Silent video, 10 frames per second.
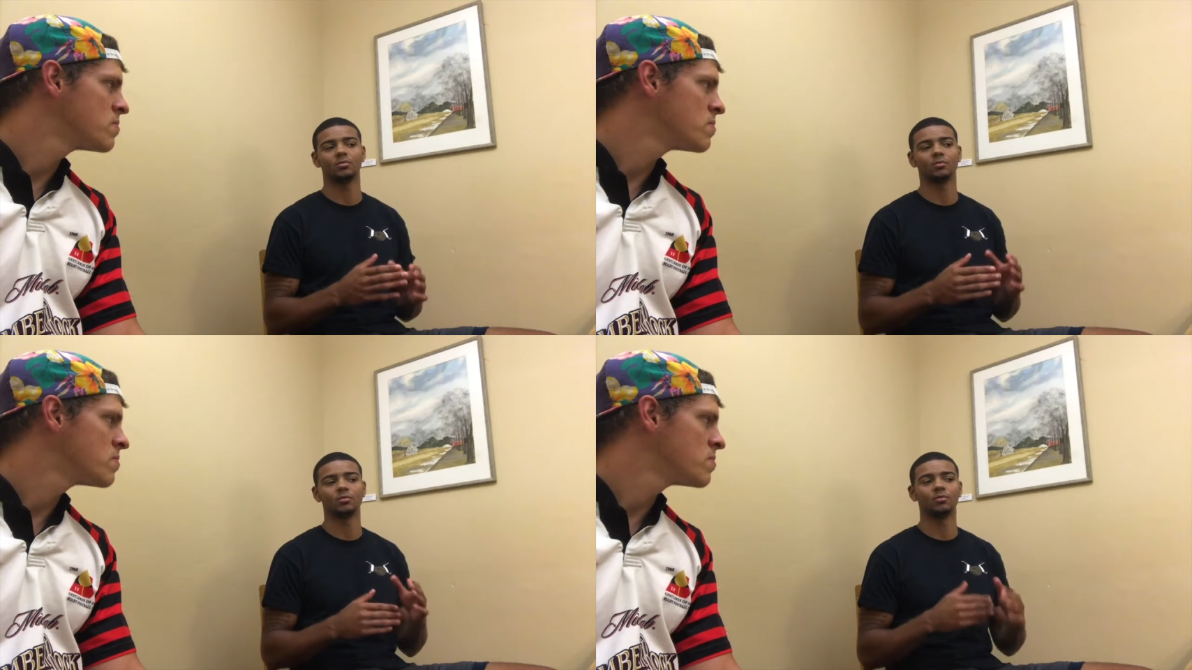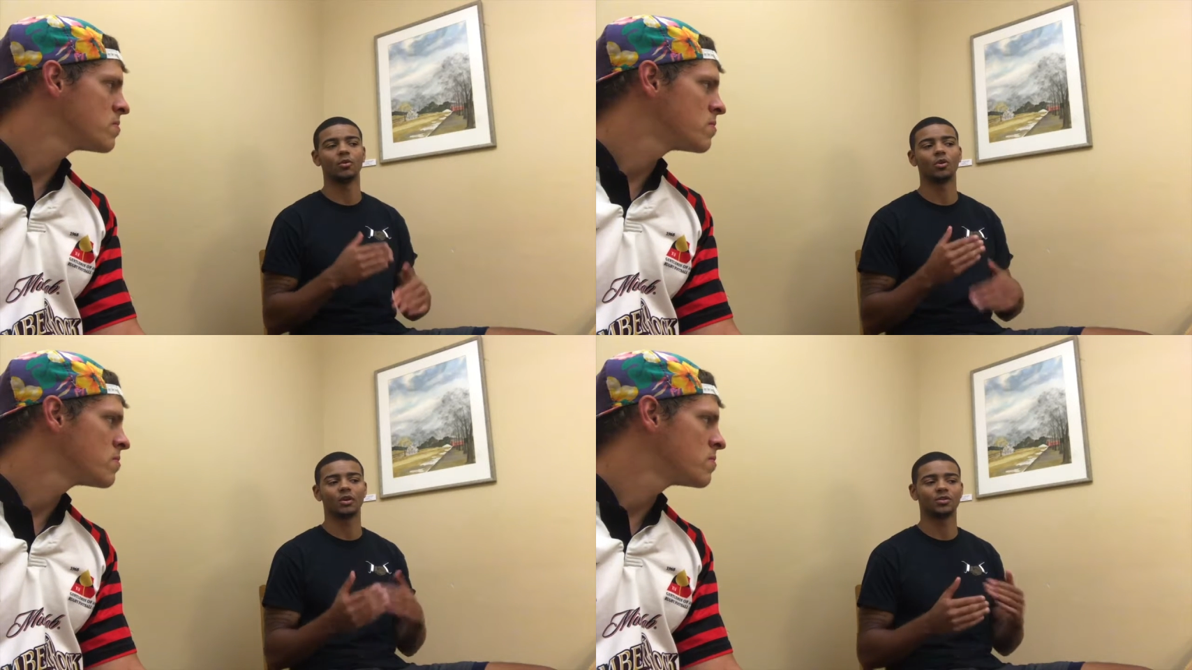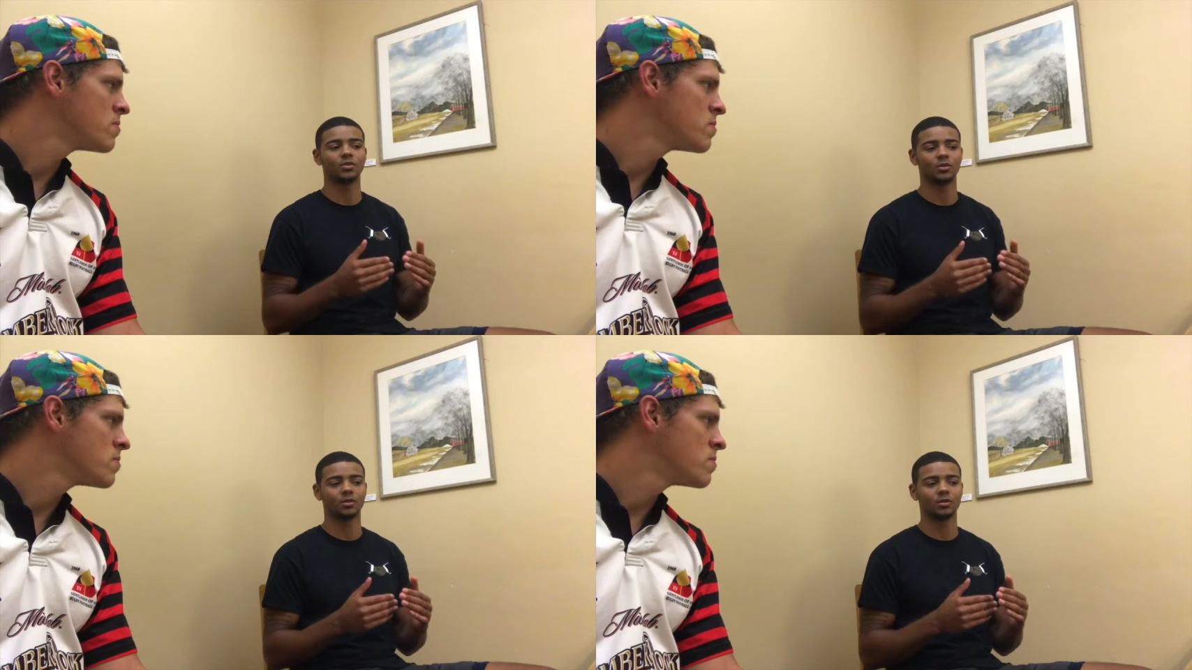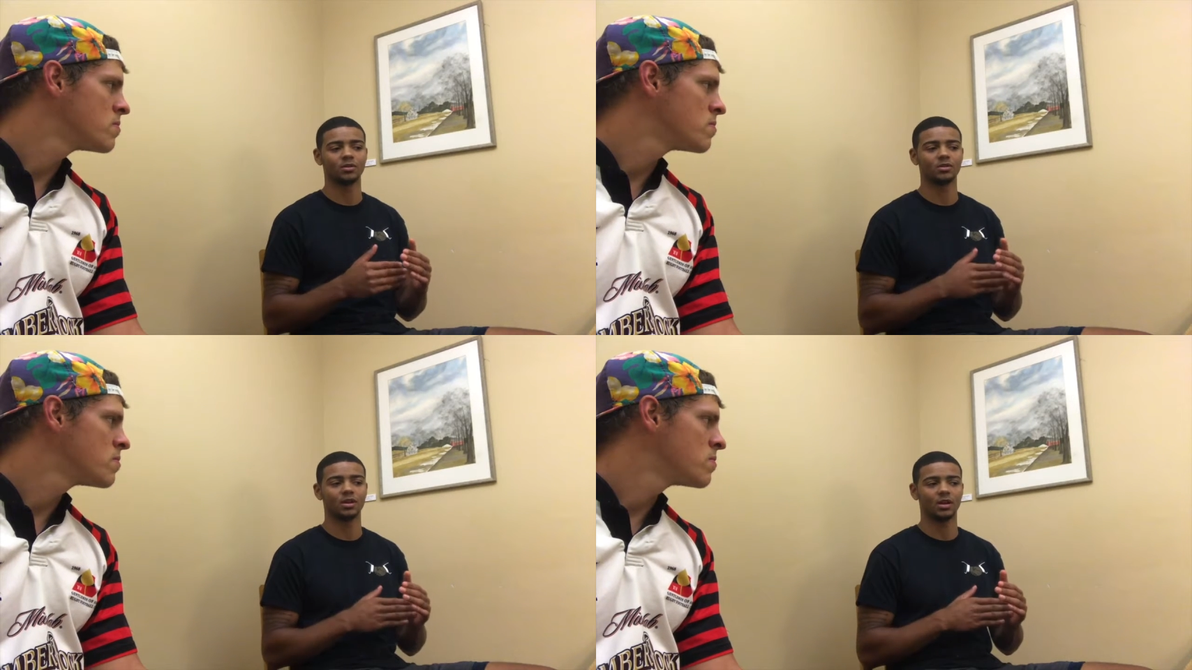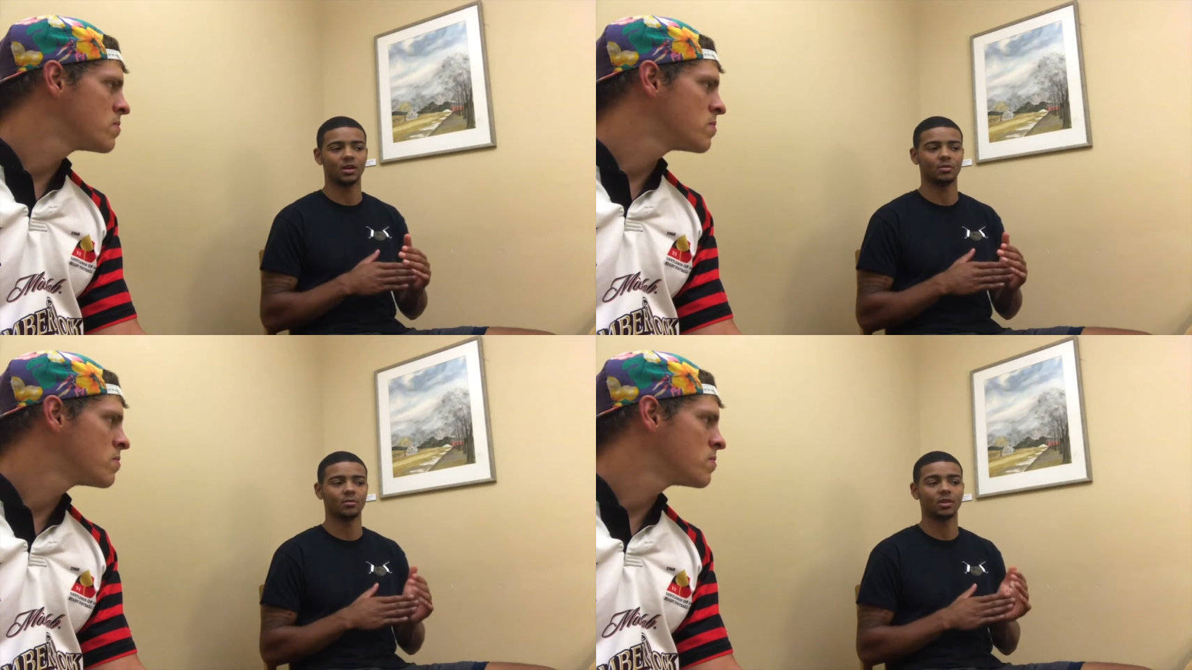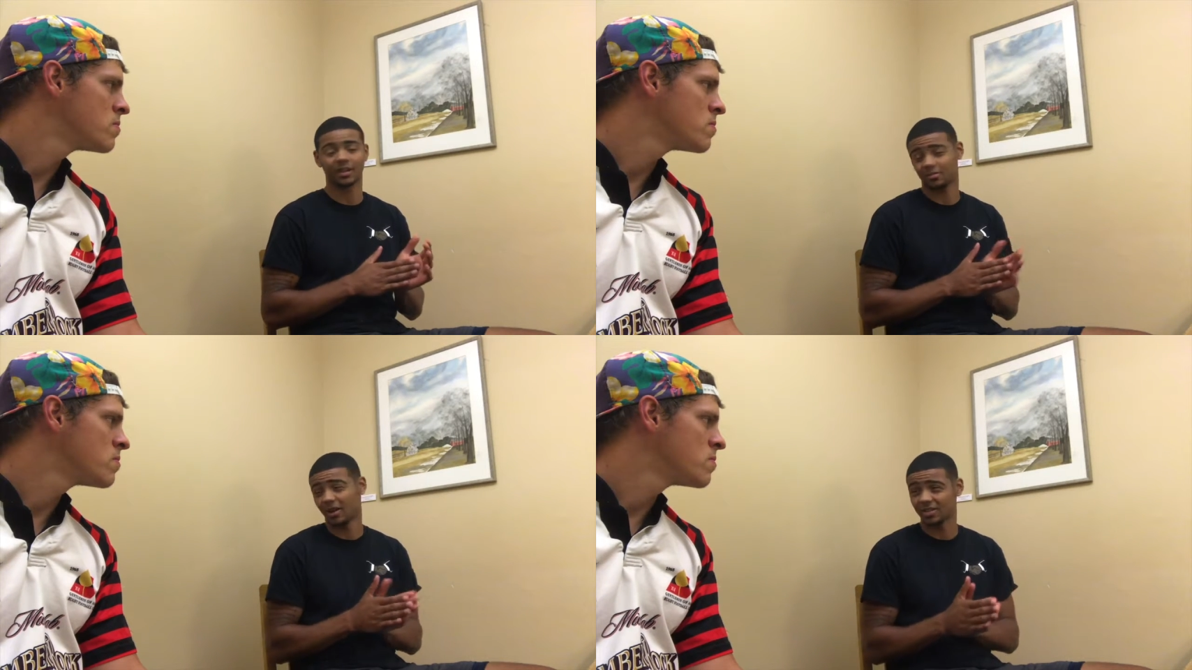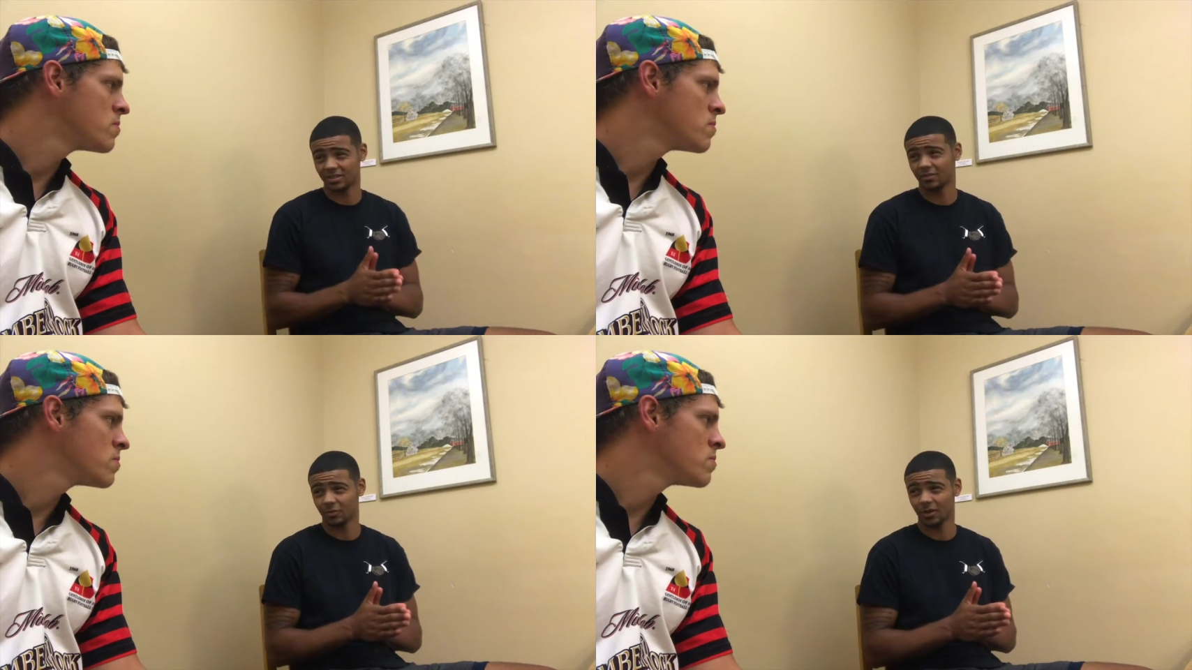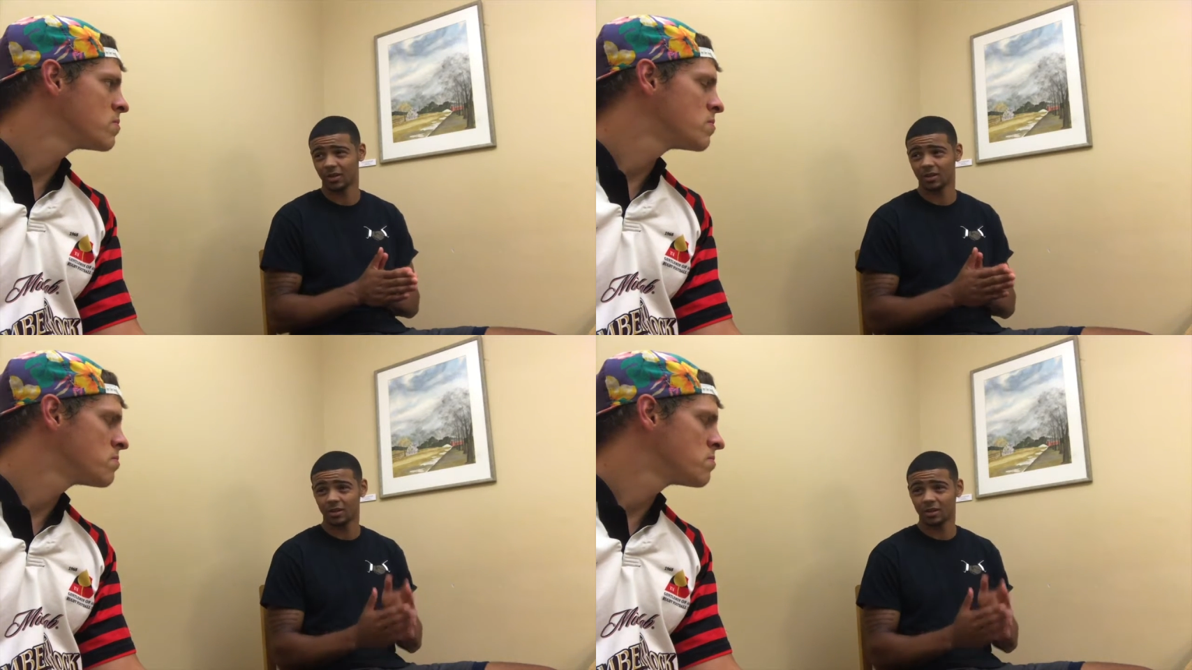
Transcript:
Speaker 1: more toward um, like a positive way